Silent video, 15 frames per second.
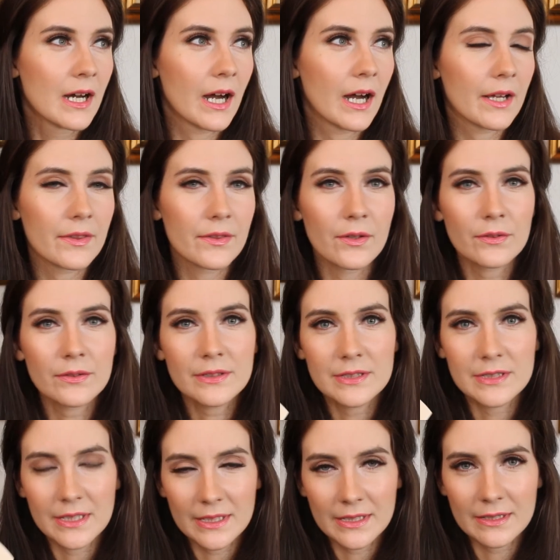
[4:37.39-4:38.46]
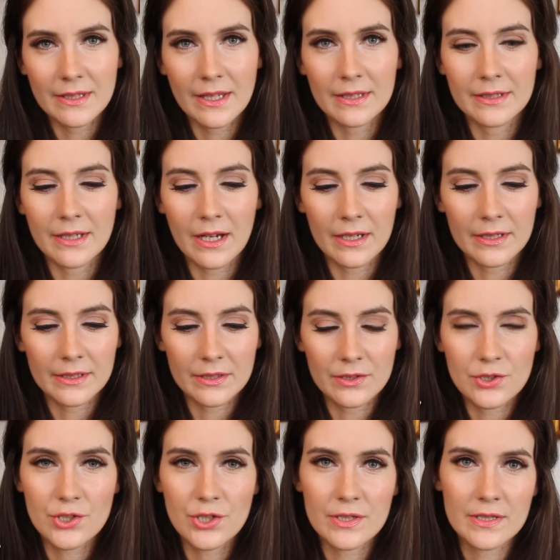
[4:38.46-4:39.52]
I don't think that I
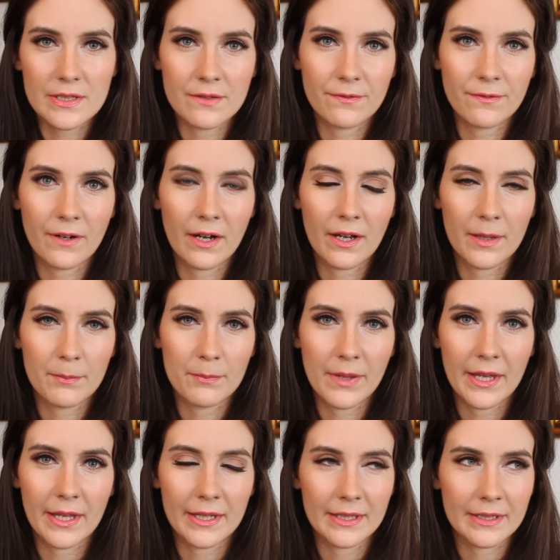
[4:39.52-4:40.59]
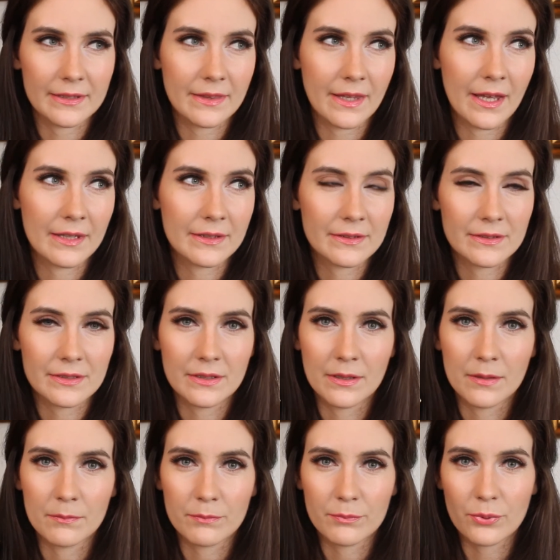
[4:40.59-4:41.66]
can justify paying that
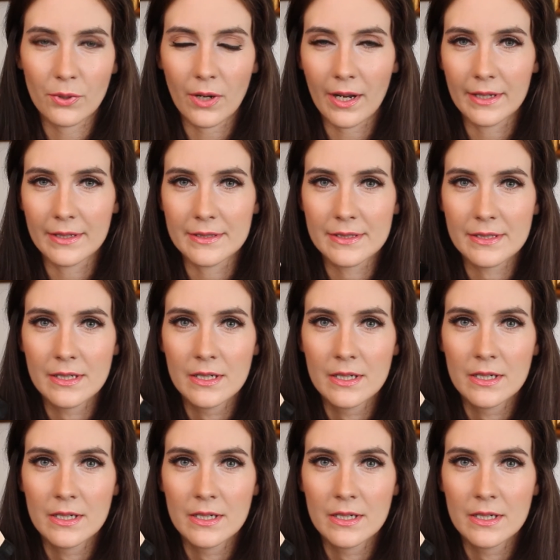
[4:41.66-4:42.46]
uh, price